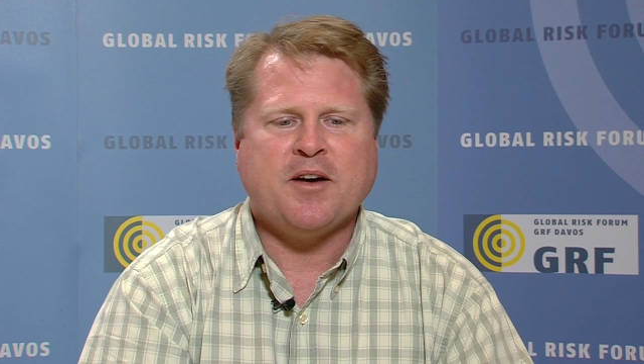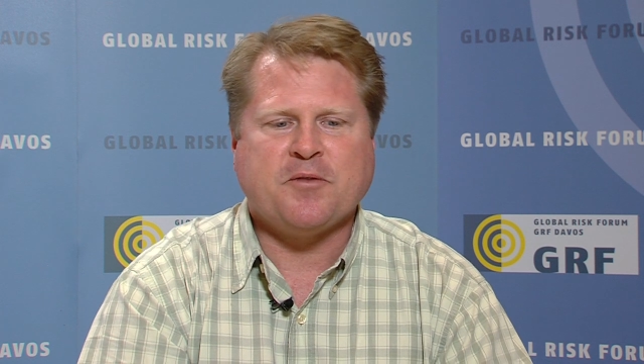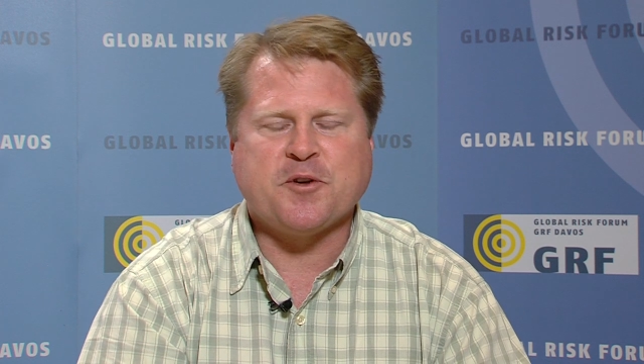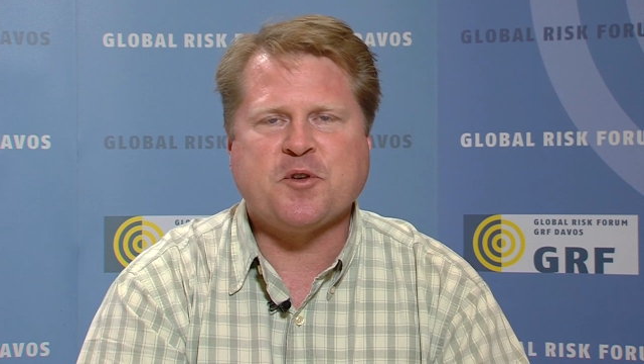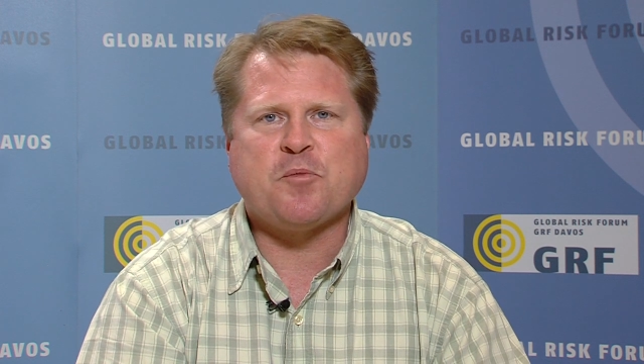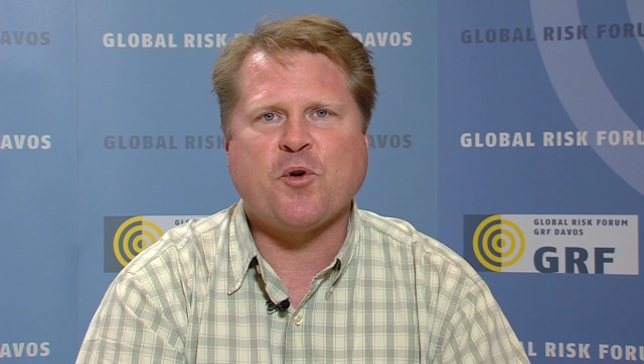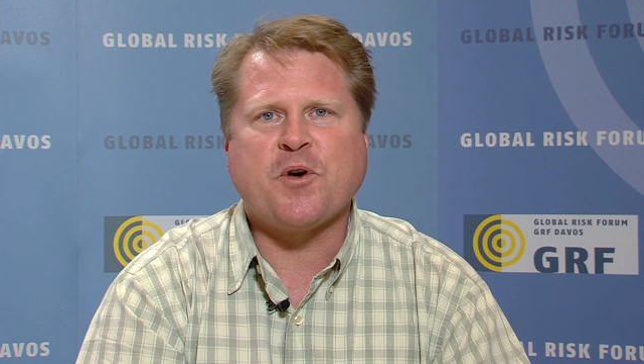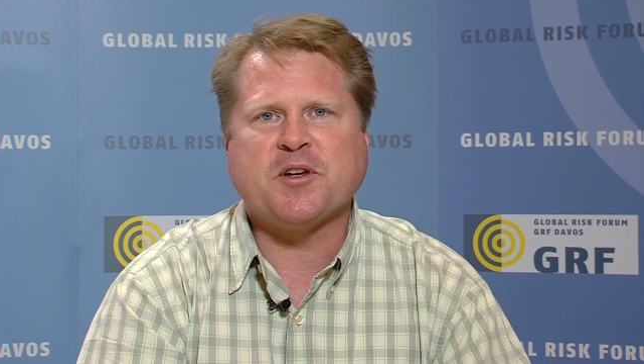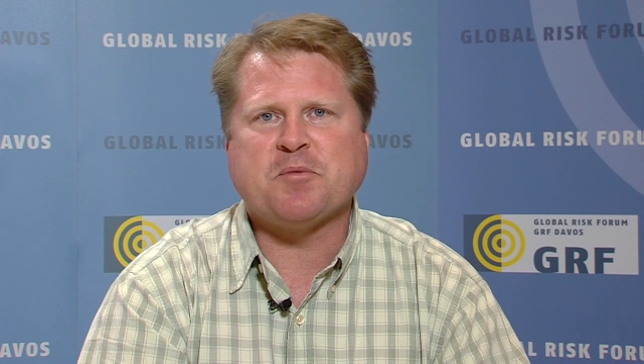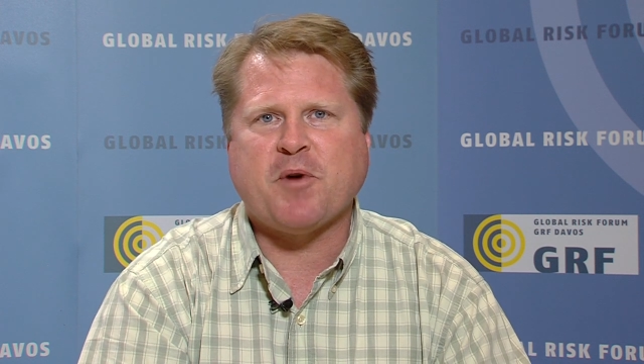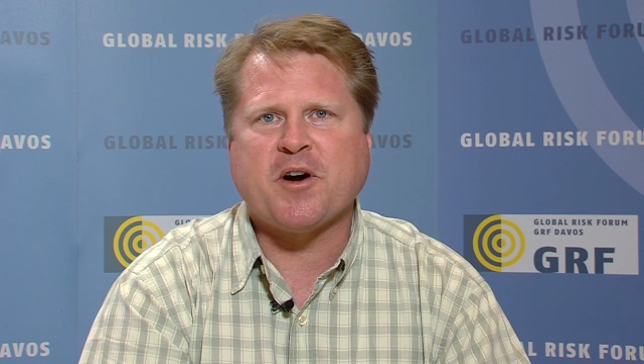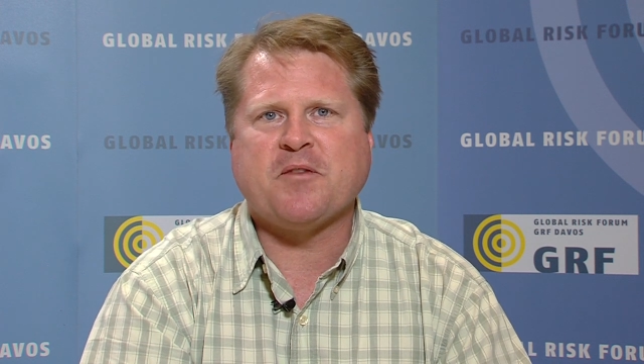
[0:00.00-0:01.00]
Furthermore,
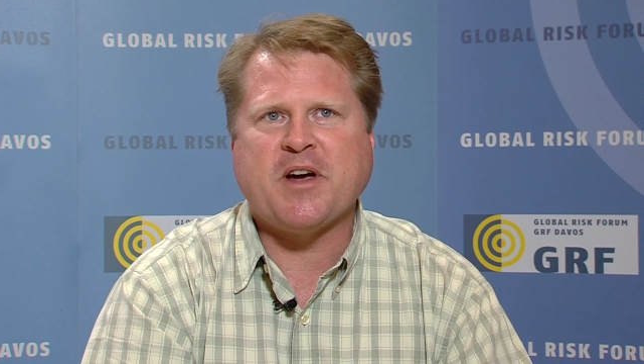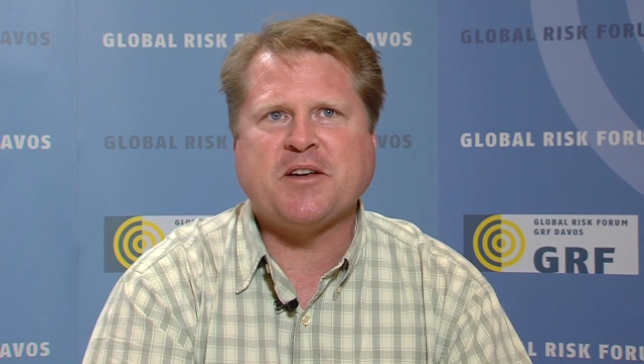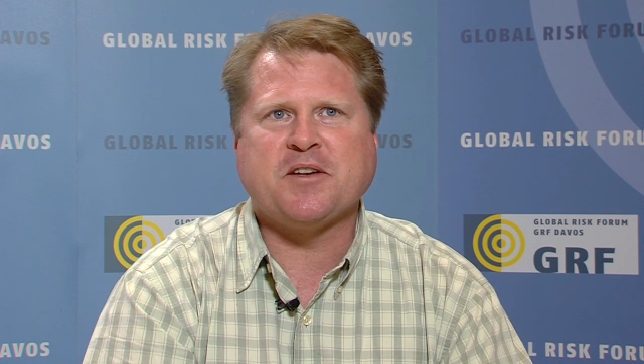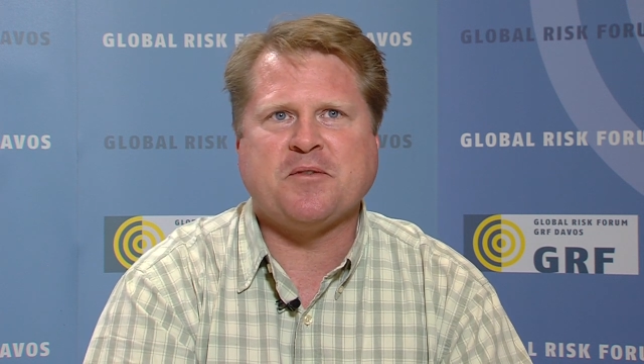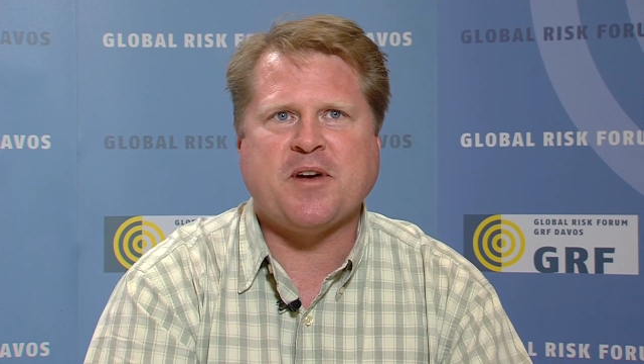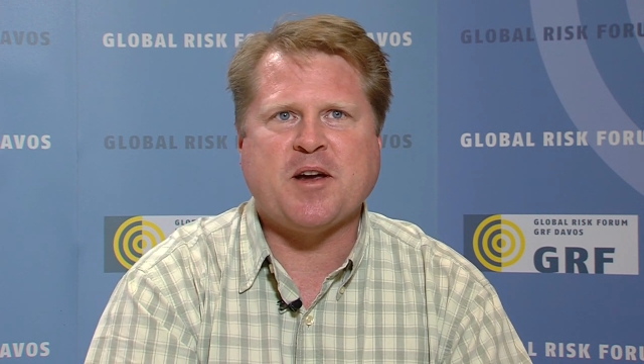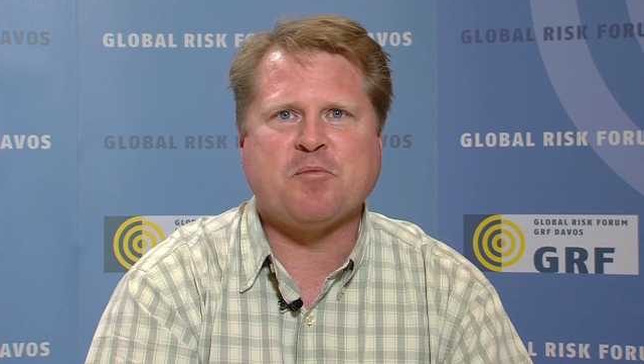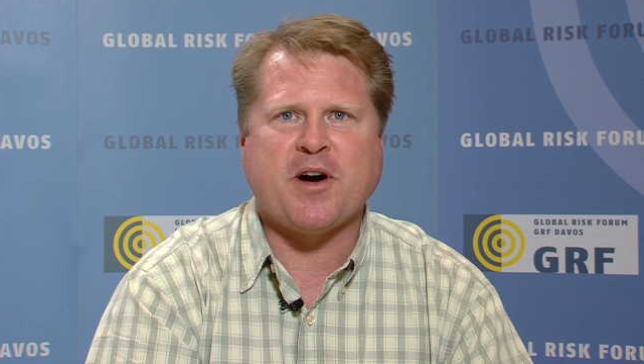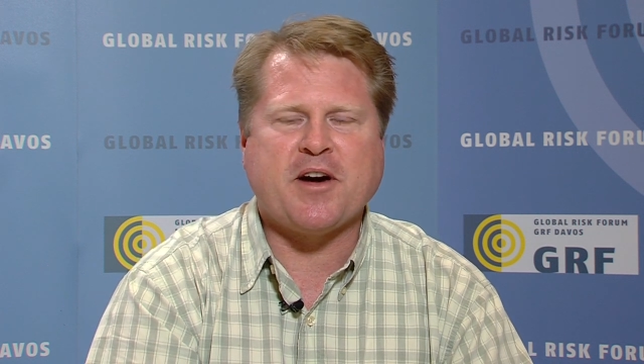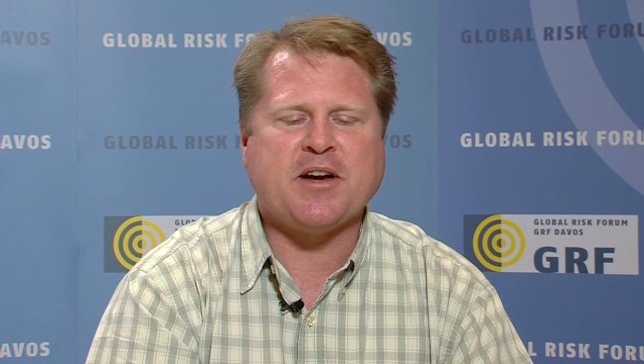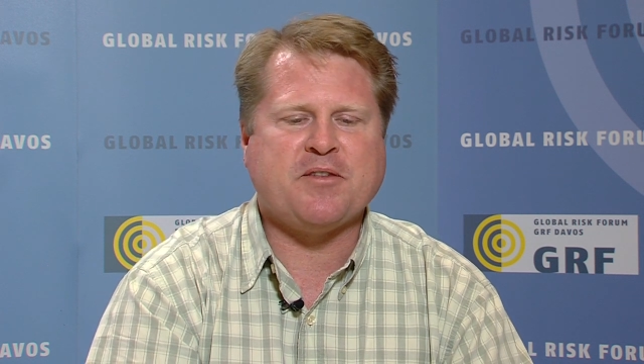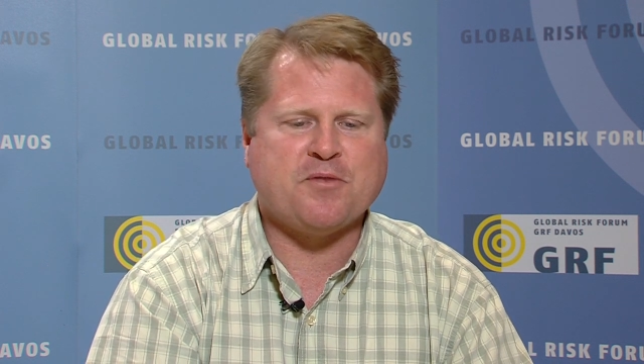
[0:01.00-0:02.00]
as part of HFA
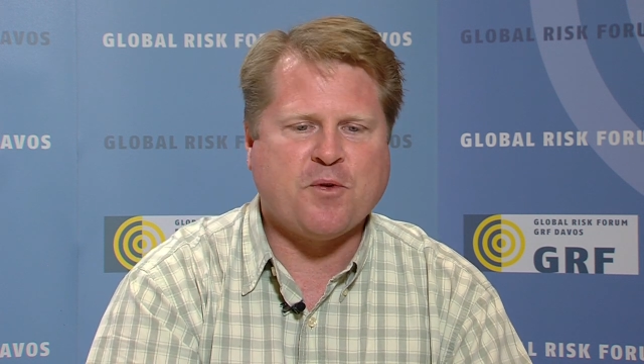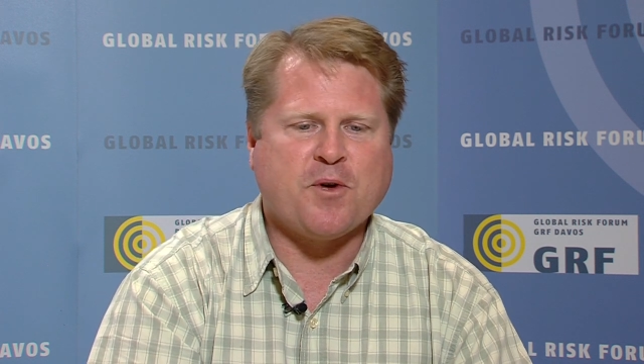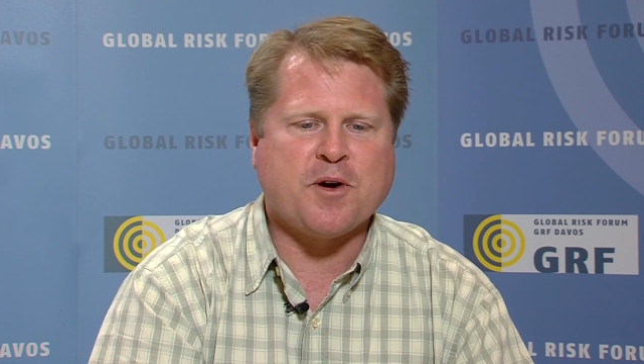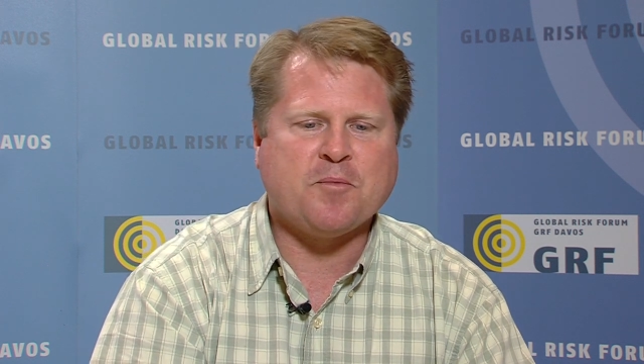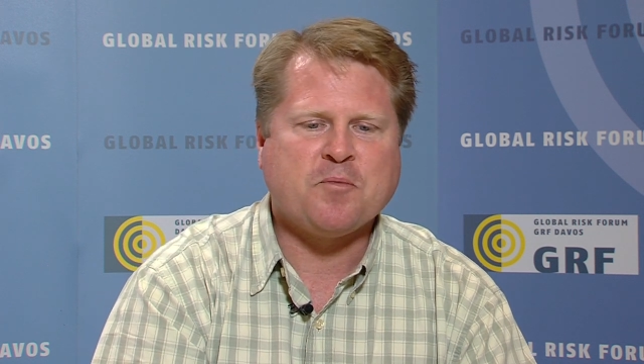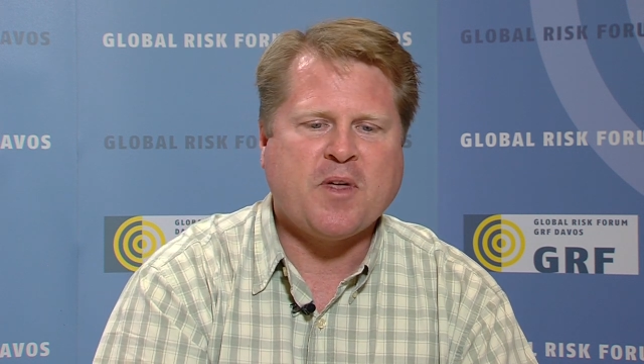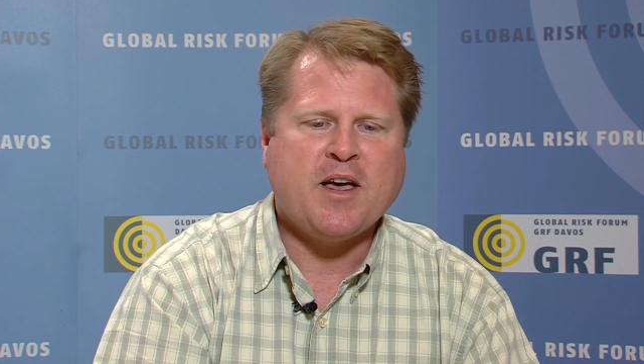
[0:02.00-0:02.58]
Priority 4,